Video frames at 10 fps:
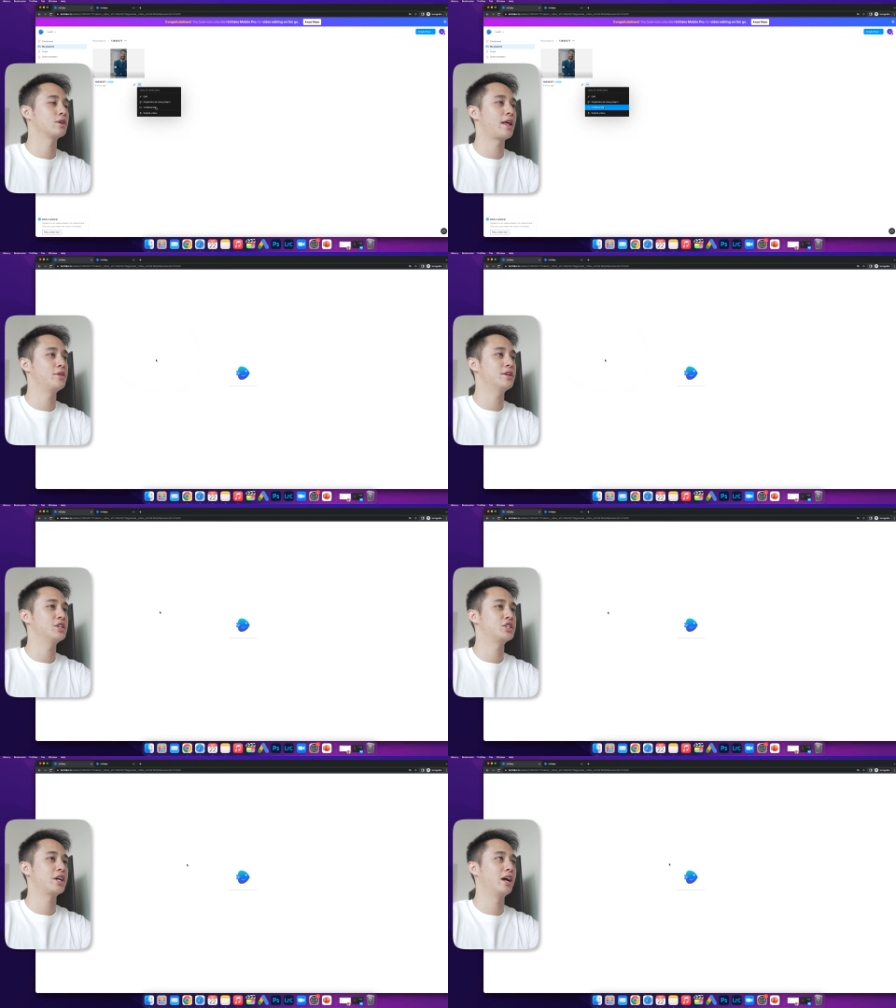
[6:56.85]
so that you can
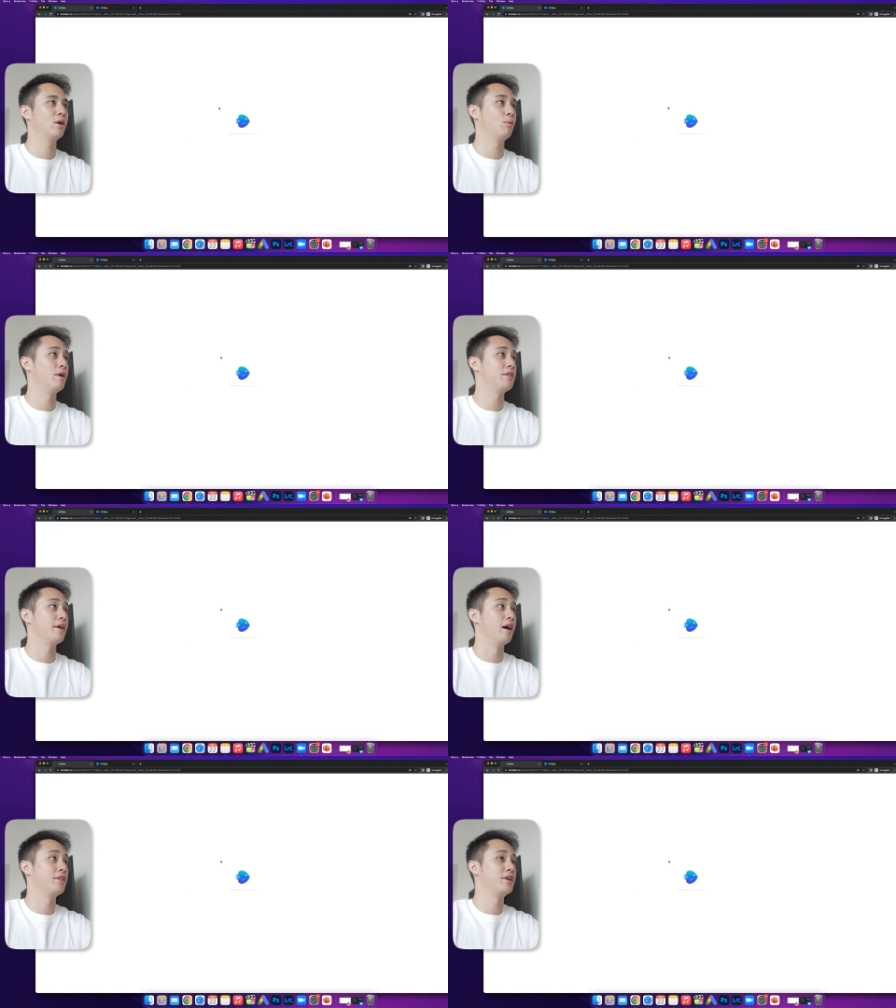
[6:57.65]
share with
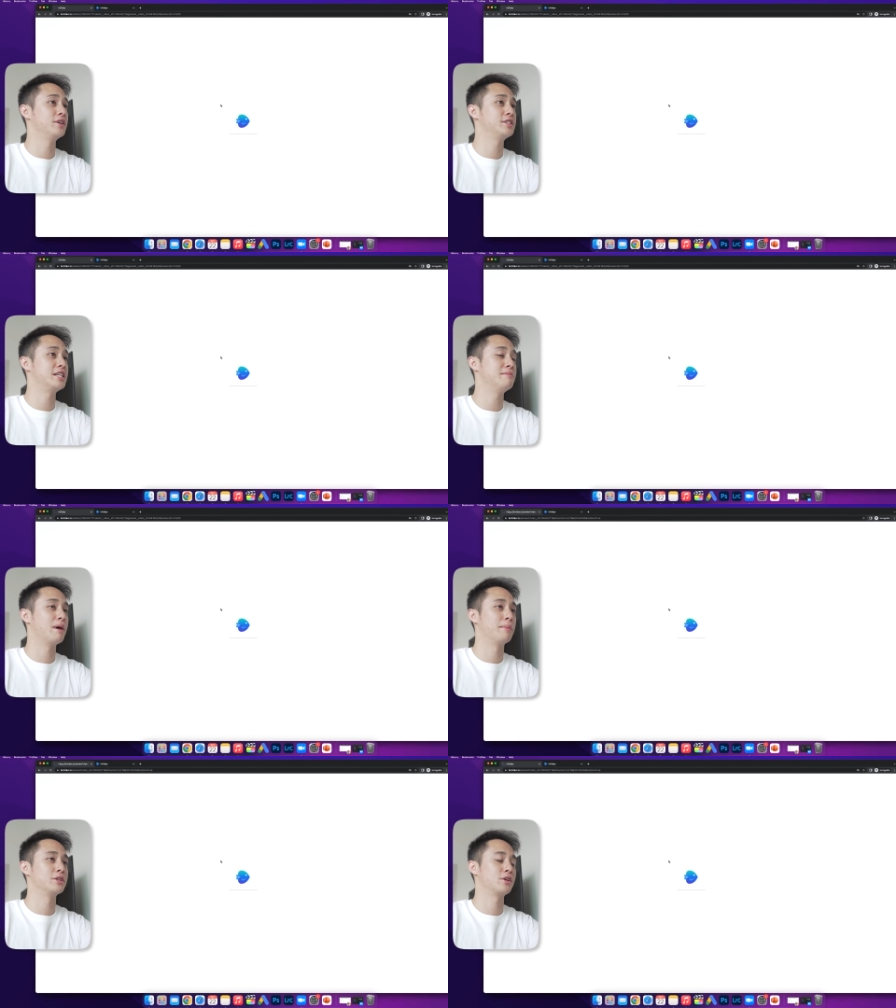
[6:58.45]
other team
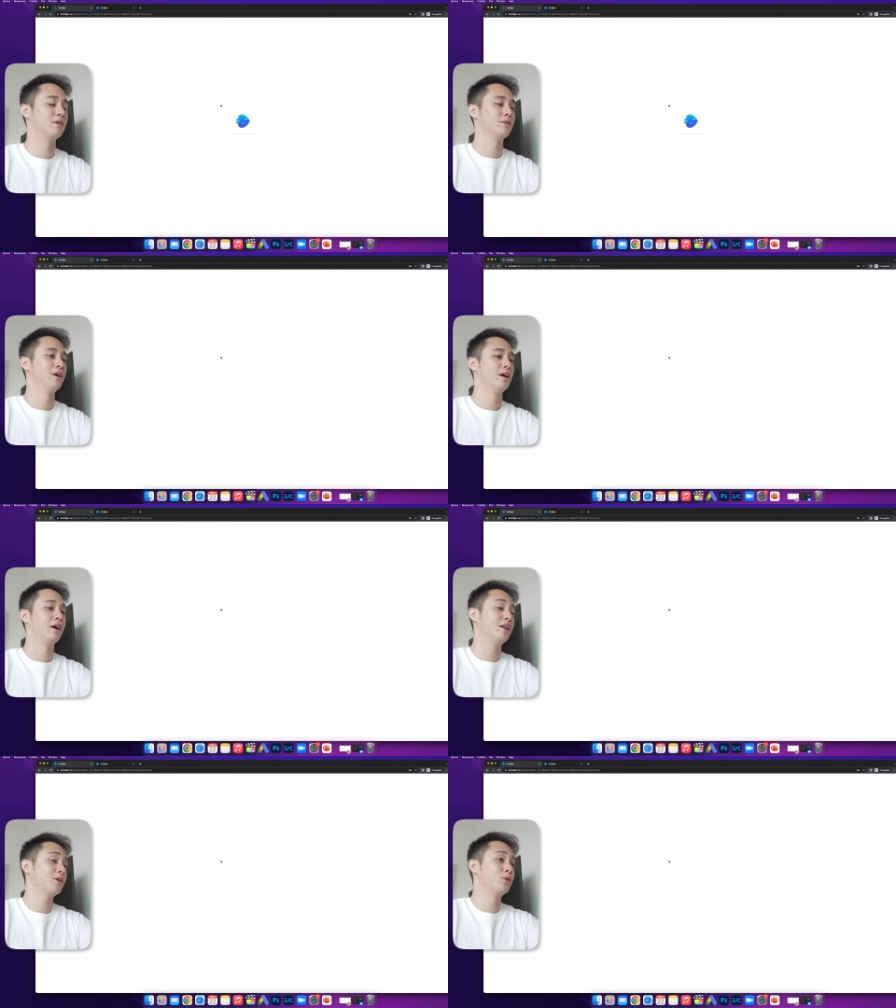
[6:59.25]
members. So
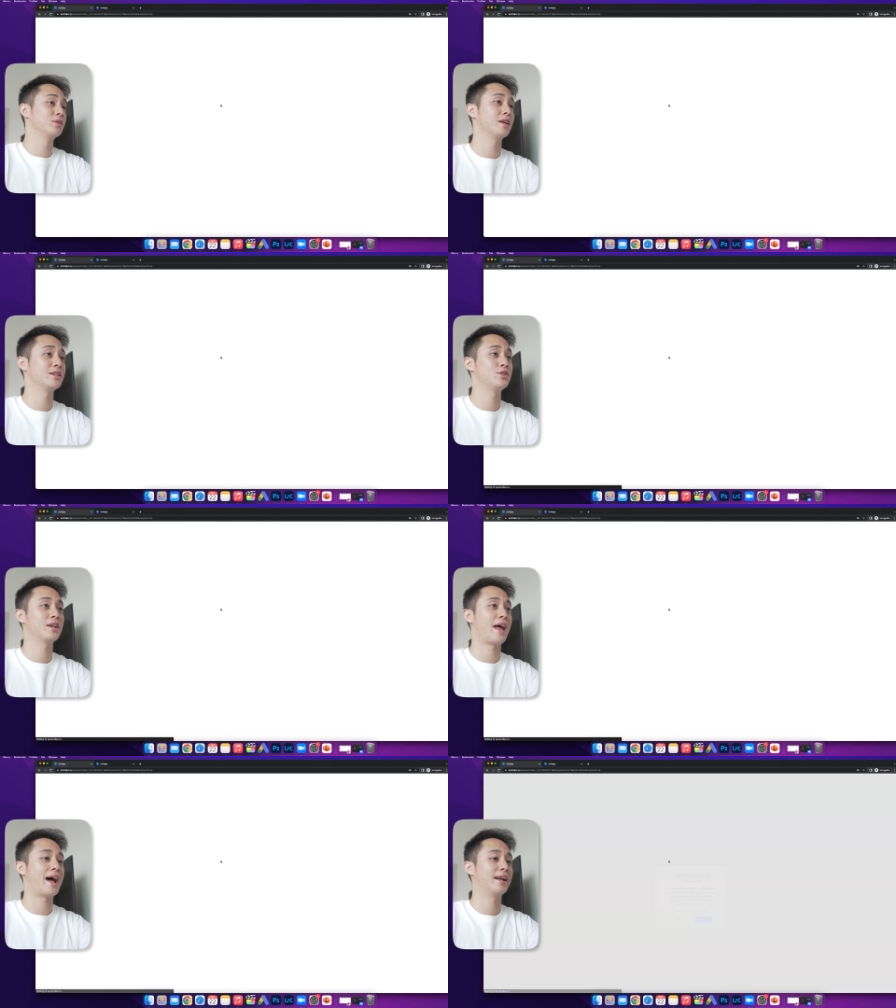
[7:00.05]
Another cool thing is you
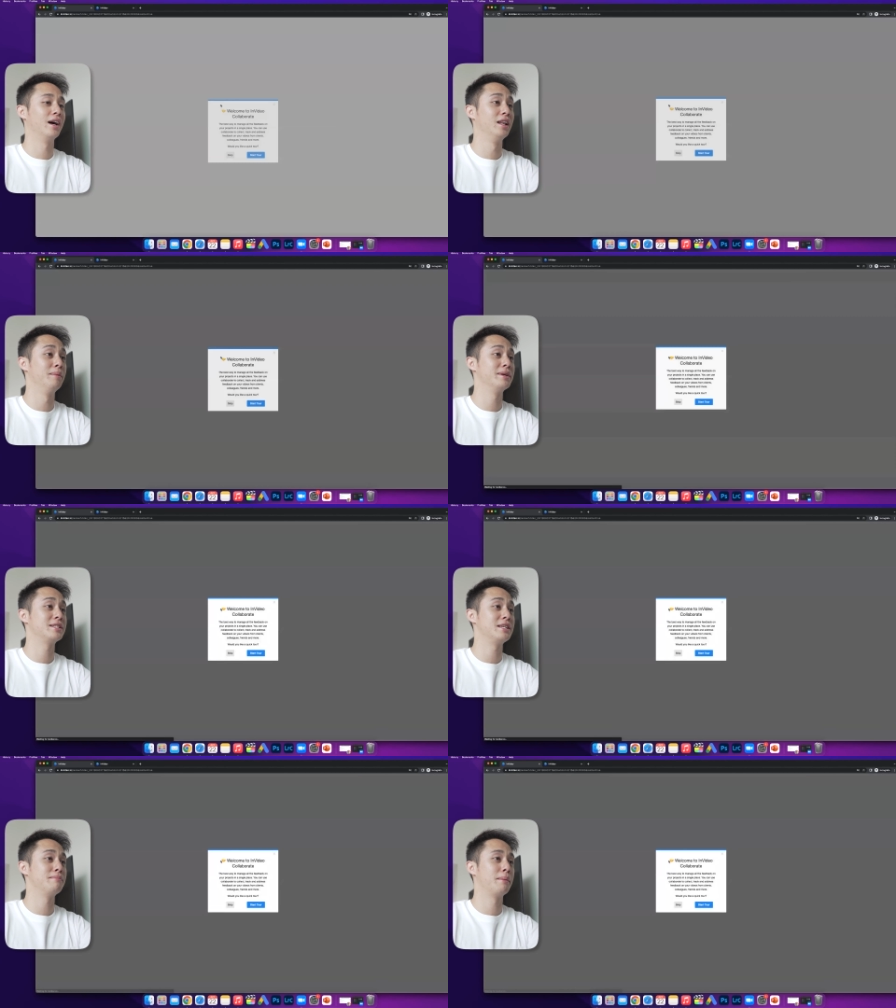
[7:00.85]
can add unlimited team